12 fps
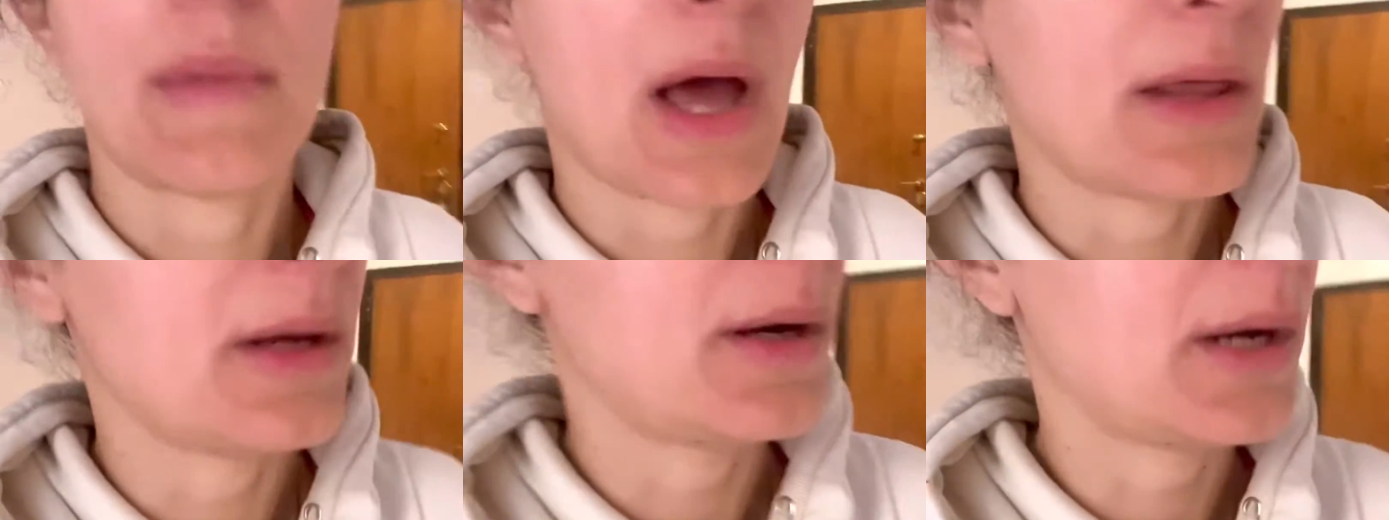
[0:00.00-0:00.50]

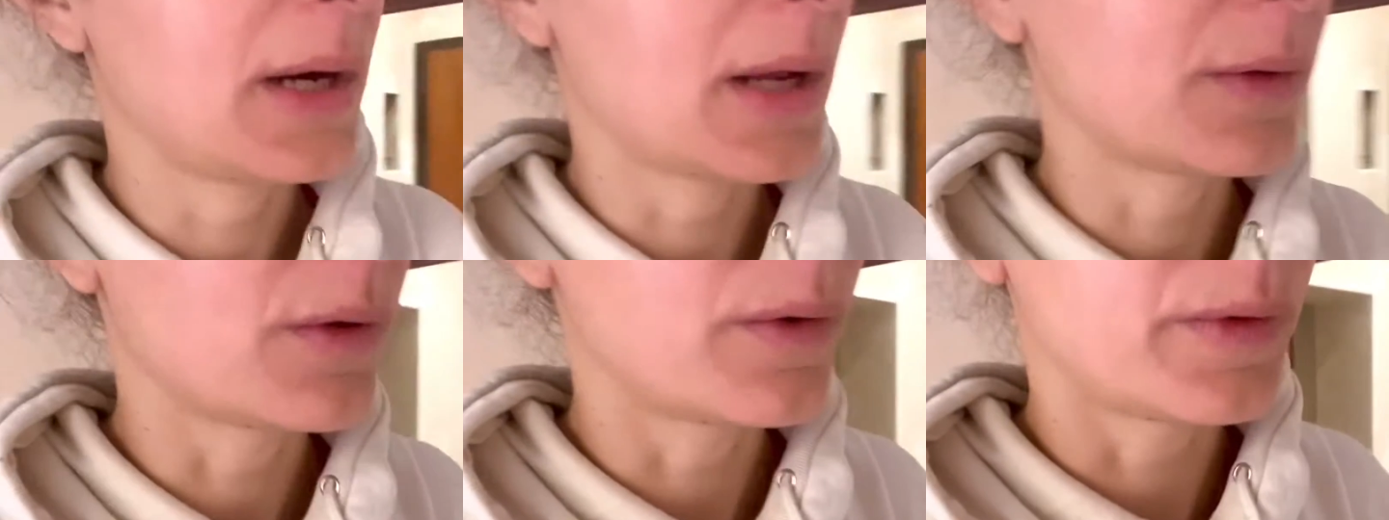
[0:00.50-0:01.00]
other
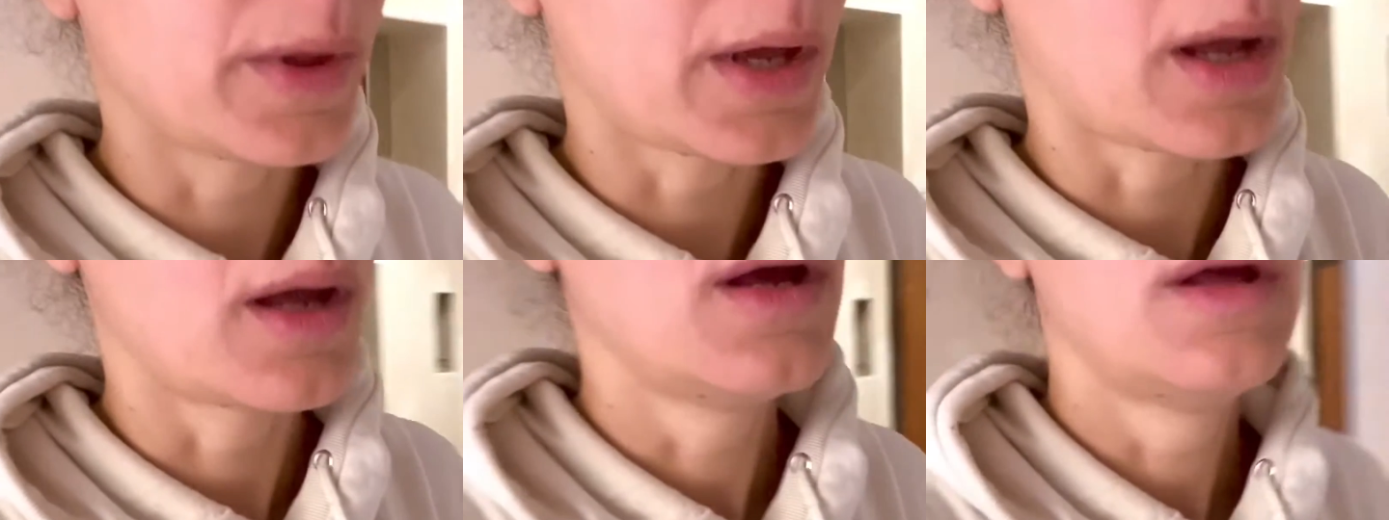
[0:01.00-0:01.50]
areas of
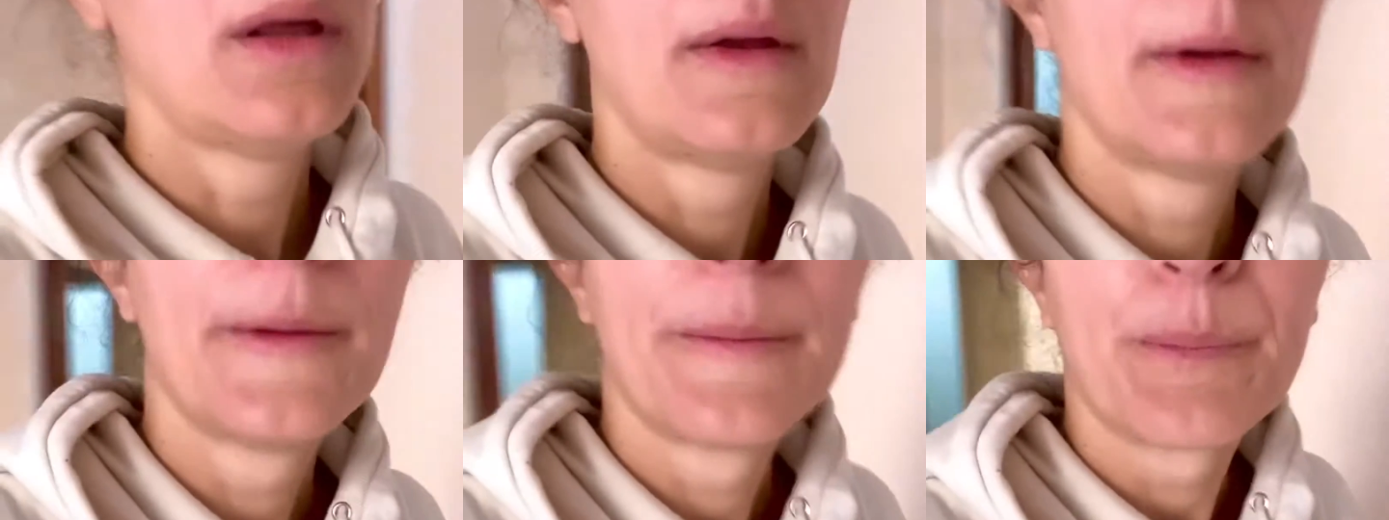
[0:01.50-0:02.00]

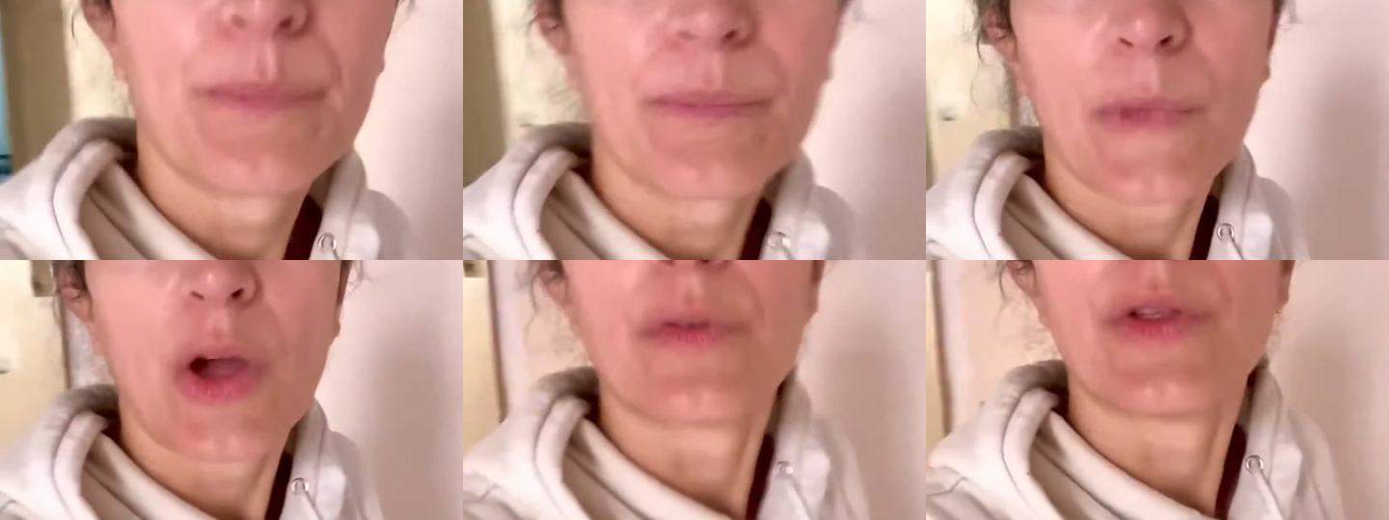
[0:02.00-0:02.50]

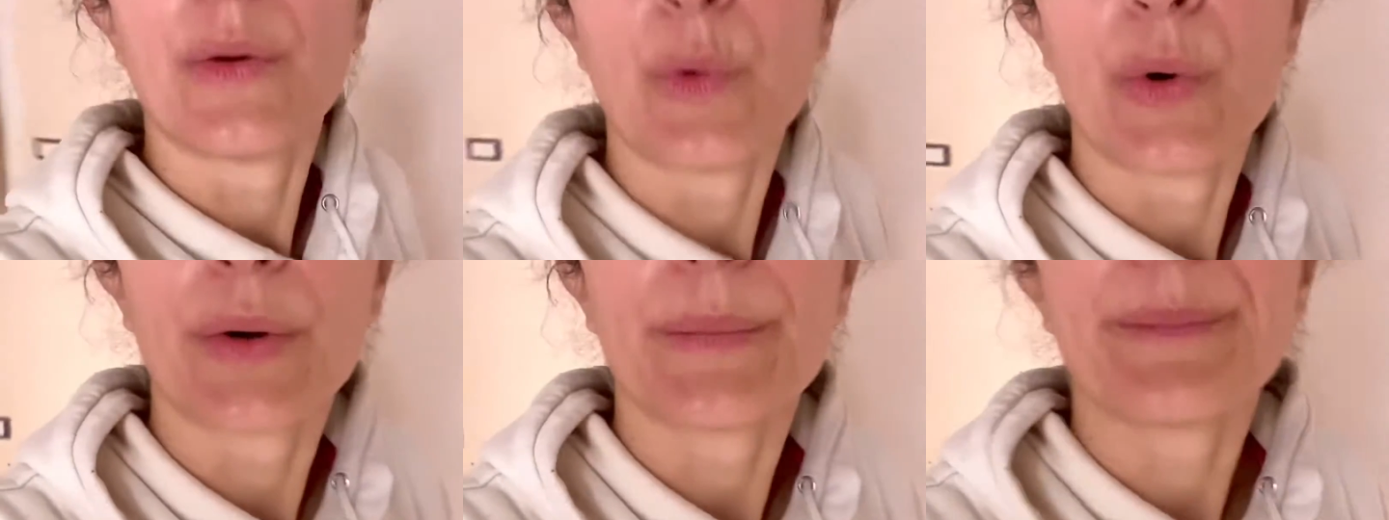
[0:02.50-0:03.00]
the
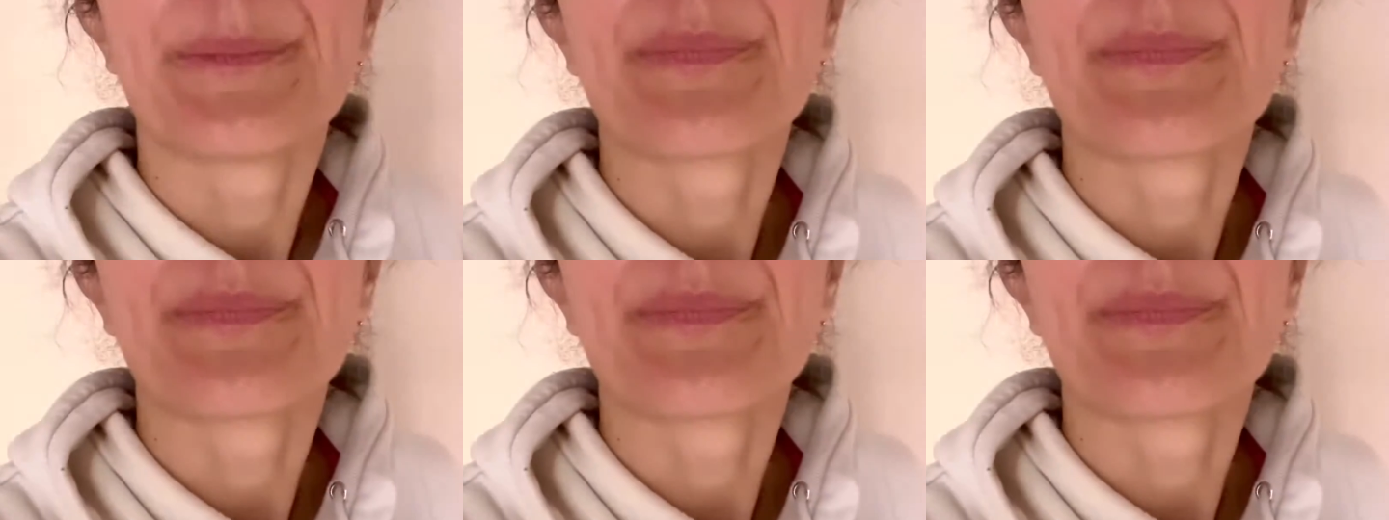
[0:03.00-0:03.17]
world.